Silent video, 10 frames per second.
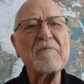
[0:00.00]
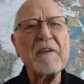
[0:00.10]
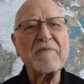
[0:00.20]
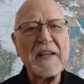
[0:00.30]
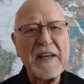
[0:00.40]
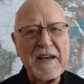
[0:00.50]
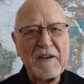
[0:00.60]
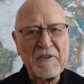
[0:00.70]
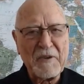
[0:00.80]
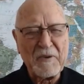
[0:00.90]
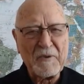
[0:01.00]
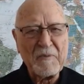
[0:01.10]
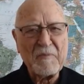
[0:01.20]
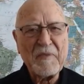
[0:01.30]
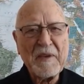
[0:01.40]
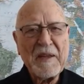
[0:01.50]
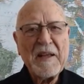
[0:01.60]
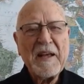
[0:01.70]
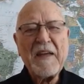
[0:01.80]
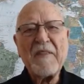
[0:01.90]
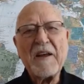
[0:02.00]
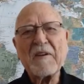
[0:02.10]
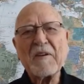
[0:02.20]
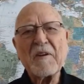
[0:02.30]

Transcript: in 1582, and that